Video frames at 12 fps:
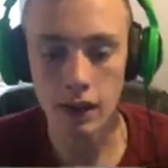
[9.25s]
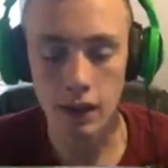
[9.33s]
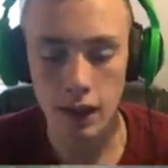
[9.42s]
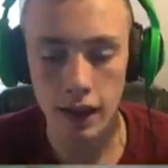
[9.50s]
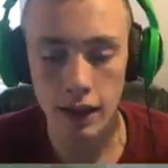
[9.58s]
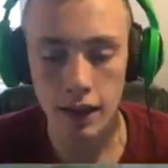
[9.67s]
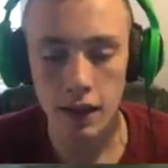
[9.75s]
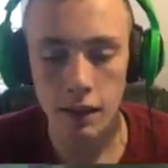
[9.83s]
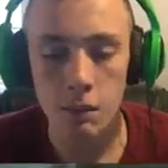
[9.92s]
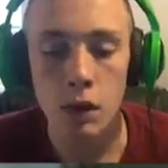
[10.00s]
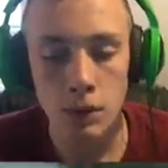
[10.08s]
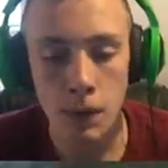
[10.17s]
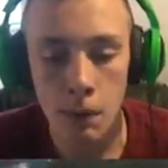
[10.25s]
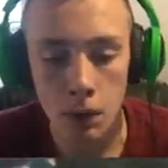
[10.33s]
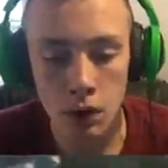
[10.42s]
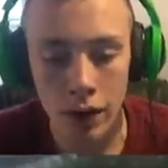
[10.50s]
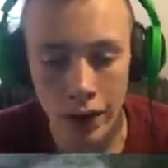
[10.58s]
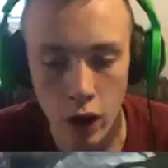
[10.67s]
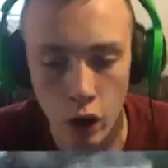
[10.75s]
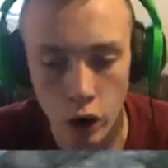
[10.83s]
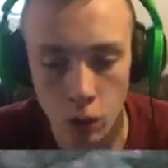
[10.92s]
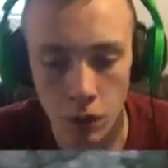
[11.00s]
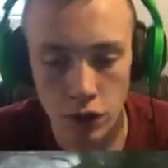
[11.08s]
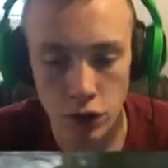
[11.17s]
Like, most people are like, oh,
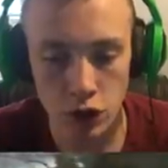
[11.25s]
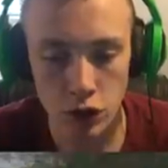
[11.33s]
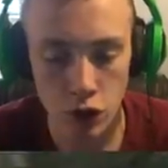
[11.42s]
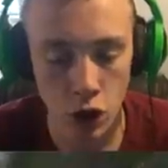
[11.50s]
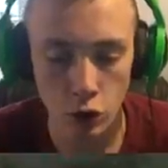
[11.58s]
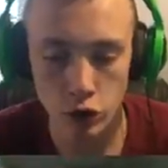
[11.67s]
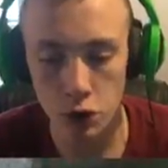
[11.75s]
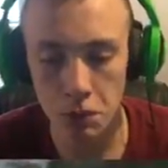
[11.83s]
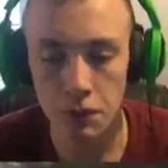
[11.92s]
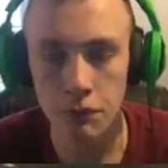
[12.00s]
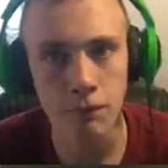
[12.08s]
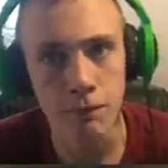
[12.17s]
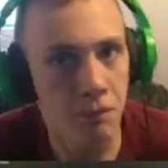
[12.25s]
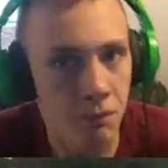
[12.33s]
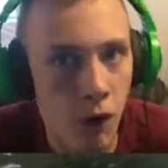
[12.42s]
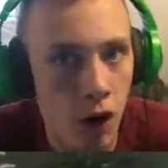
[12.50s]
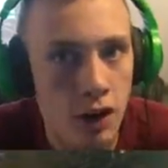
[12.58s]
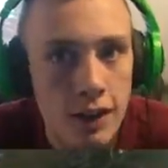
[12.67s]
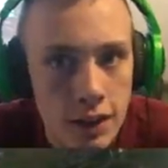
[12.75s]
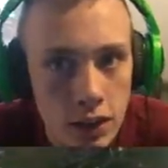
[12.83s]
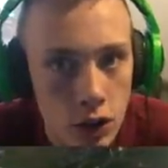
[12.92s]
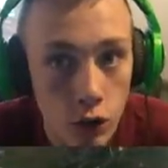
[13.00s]
you play CSGO, you should be fucking